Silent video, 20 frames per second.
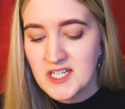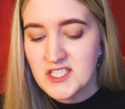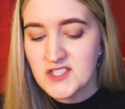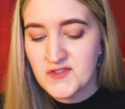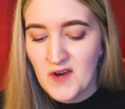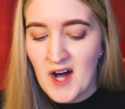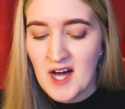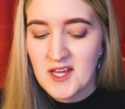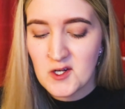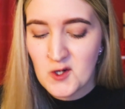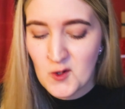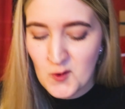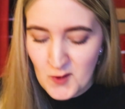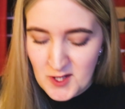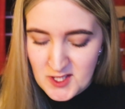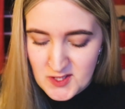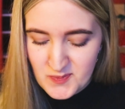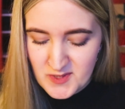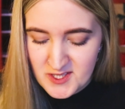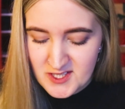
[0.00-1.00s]
is Father
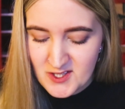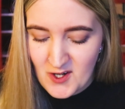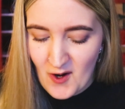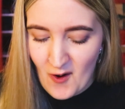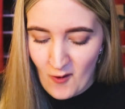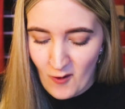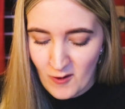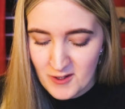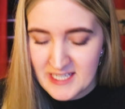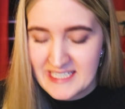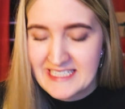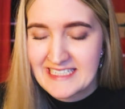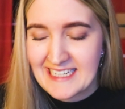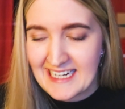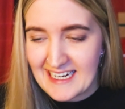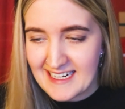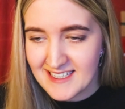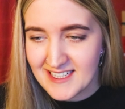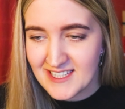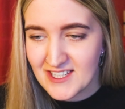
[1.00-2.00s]
Christmas called in
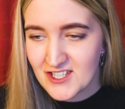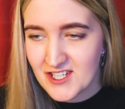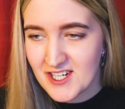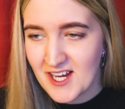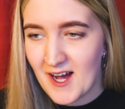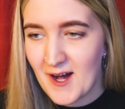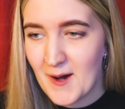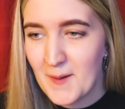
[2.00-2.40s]
Danish?